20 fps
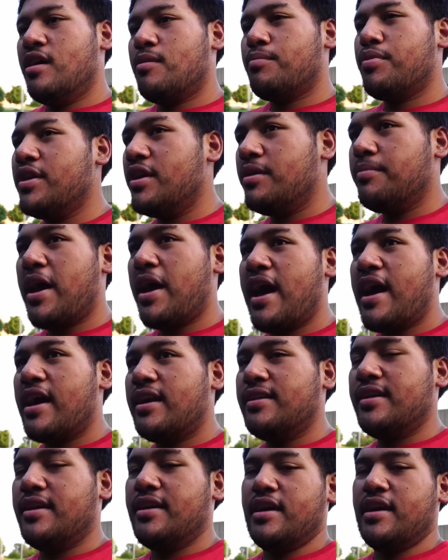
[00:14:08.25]
pretty
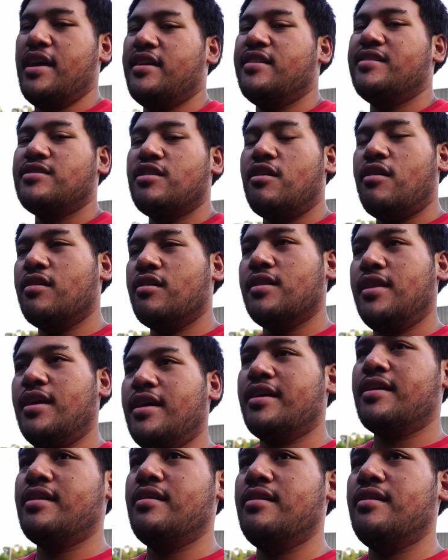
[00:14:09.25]
badly, and the dog leg.